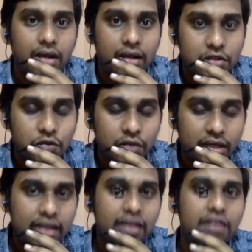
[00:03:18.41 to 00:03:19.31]

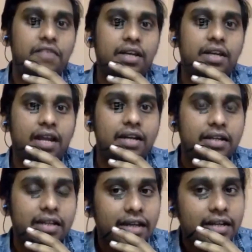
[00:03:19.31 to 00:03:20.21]
swirling effect and
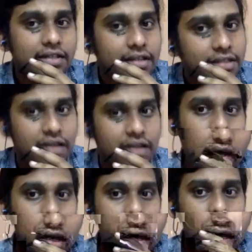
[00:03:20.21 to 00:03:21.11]
it creates a cyclone.